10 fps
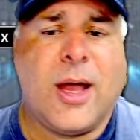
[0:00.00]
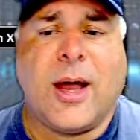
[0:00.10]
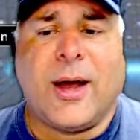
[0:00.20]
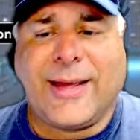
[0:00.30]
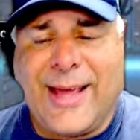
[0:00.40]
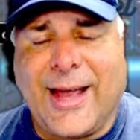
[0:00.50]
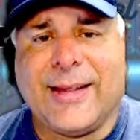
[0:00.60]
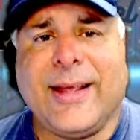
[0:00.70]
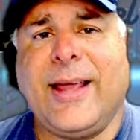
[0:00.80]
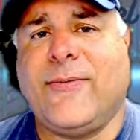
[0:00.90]

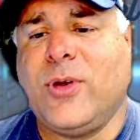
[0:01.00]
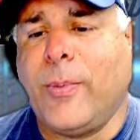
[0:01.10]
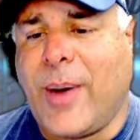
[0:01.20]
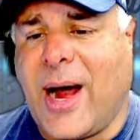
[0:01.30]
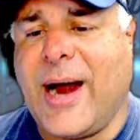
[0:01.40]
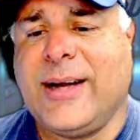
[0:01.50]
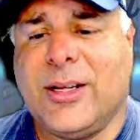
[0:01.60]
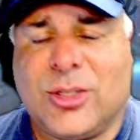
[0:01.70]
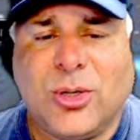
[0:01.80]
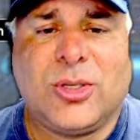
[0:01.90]
Again, if you're buying
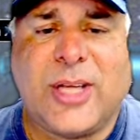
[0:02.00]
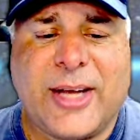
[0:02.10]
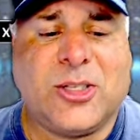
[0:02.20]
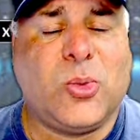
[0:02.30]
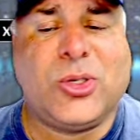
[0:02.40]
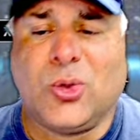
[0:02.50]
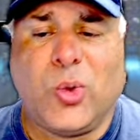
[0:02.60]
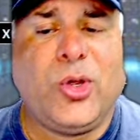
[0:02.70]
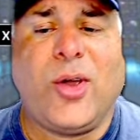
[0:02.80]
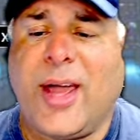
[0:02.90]
this 2 stations, which is
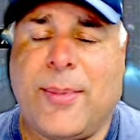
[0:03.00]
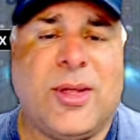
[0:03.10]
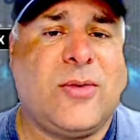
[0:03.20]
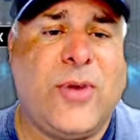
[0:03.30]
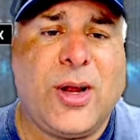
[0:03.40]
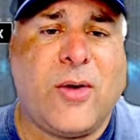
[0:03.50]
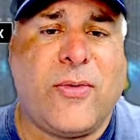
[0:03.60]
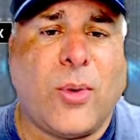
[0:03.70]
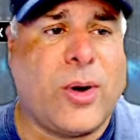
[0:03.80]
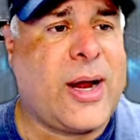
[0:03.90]
what you came to this video
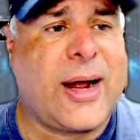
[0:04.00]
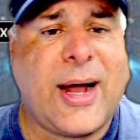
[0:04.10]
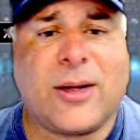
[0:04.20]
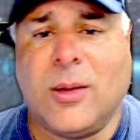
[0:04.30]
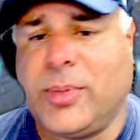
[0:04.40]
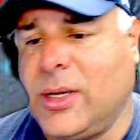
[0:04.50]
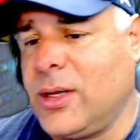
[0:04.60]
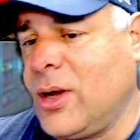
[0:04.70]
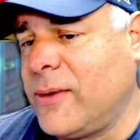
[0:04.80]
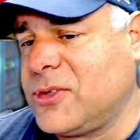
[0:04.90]
for, and I got
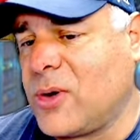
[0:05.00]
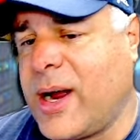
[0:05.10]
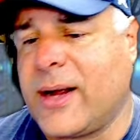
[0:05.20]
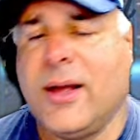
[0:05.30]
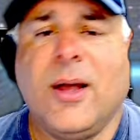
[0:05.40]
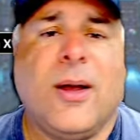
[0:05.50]
completely off track,